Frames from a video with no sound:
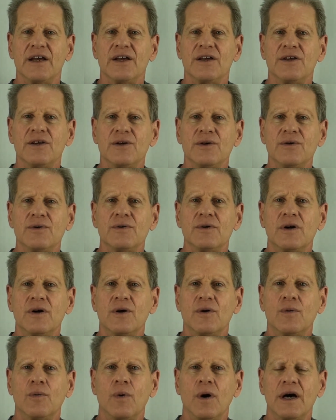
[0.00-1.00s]

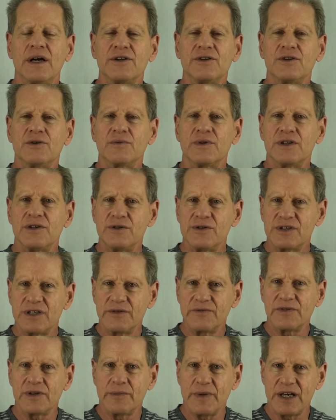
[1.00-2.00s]
you want to reduce
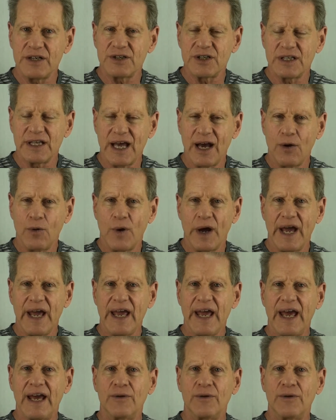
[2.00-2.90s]
inflammation that way,